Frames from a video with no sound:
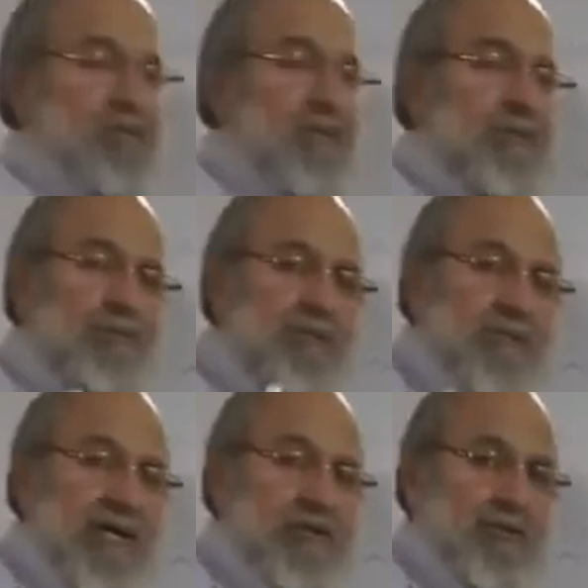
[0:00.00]
that we move
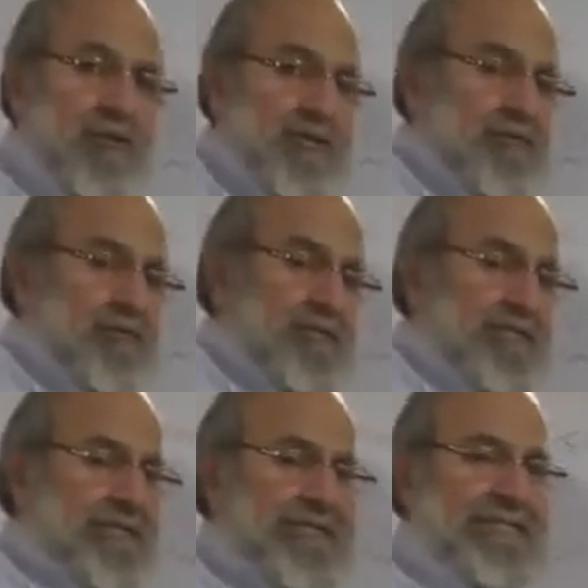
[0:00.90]
from right to left,
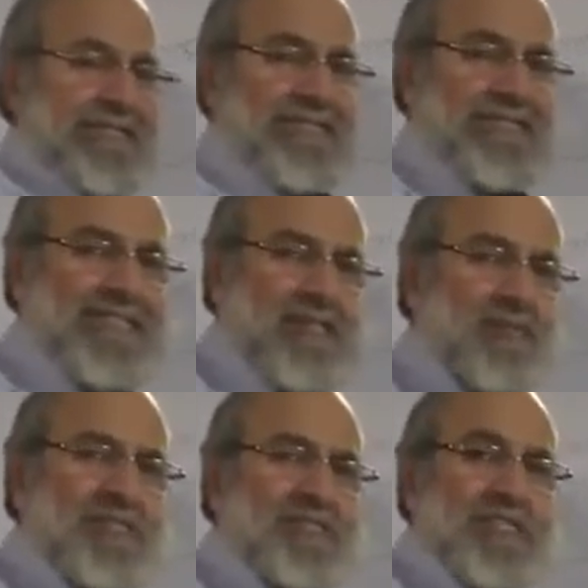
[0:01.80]
the
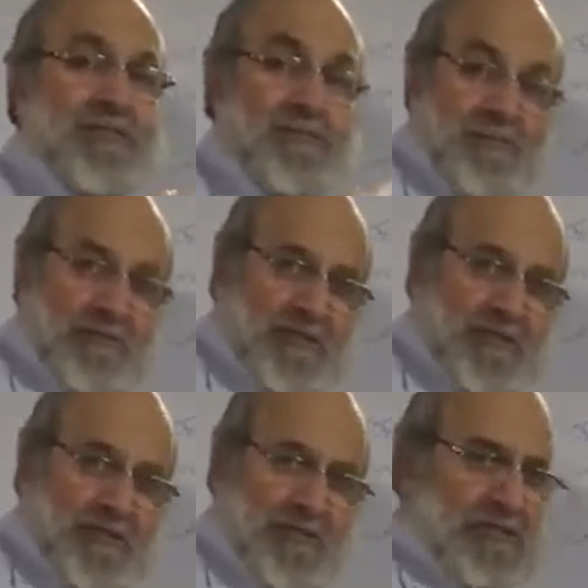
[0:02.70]
sequence is
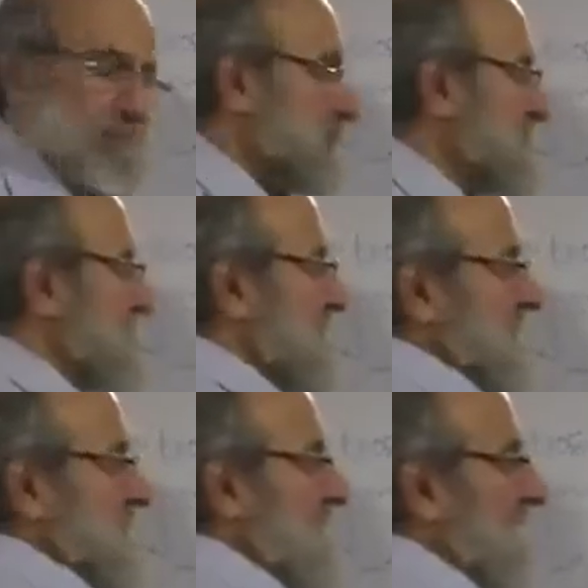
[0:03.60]
reversed.
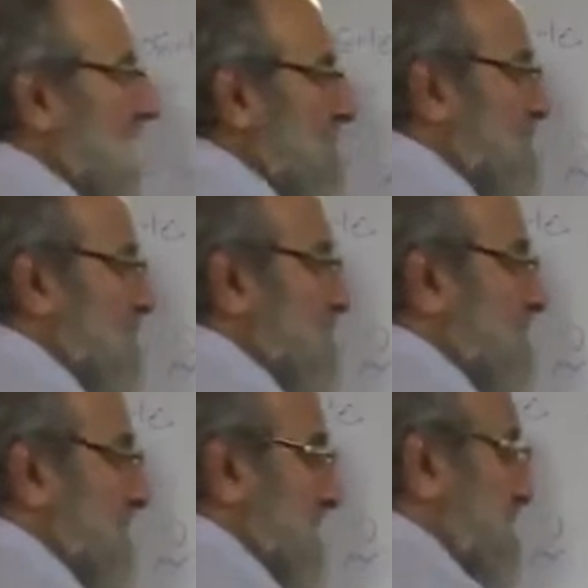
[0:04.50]
The house
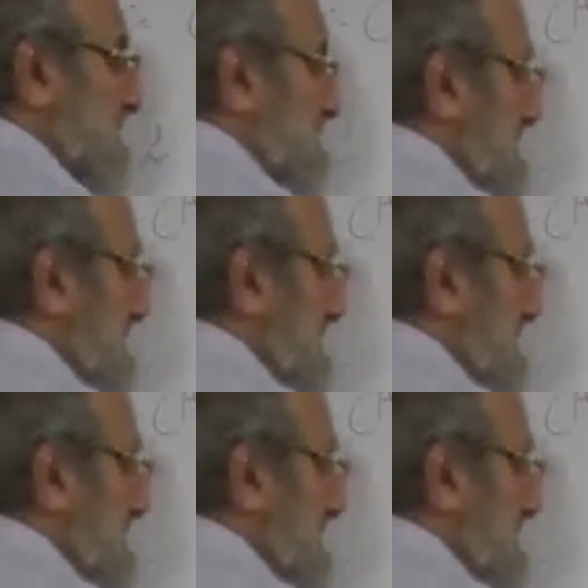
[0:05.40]
would come